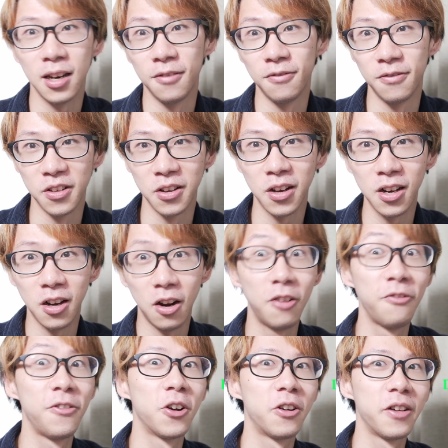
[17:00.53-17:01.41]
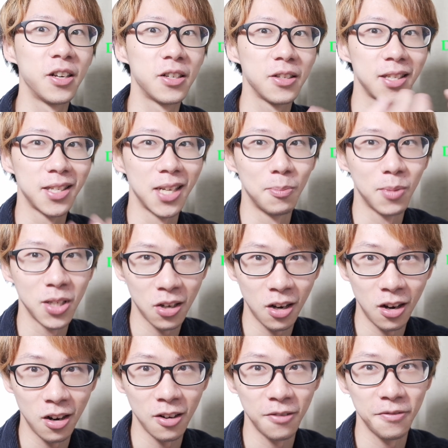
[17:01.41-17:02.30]
And if you're into
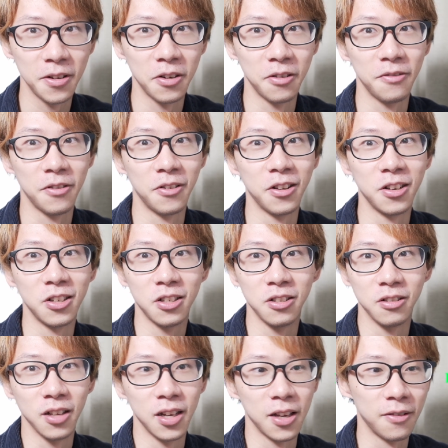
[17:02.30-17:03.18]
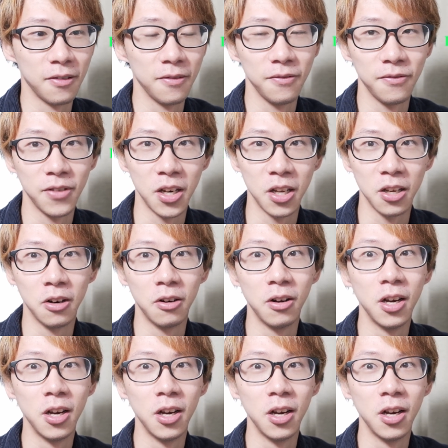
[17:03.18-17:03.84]
cinematography or if you're into like video,